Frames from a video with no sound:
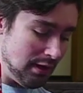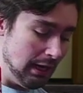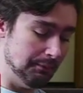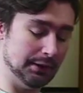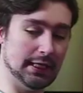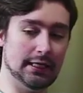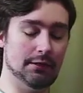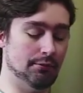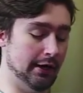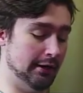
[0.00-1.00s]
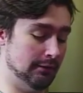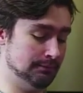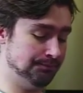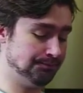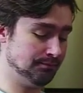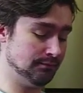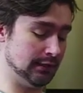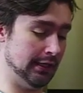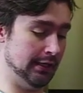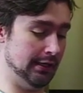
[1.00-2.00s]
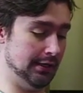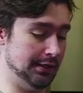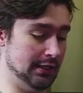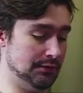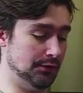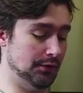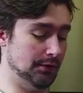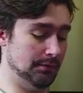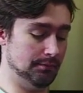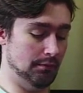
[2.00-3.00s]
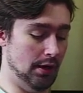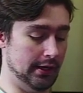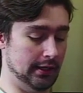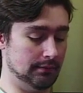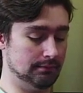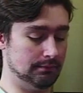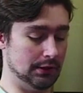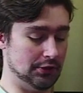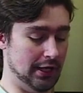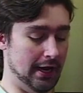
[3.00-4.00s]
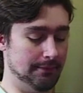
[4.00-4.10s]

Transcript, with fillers: But thank you, Brianna, and uh, thanks for modding the chat.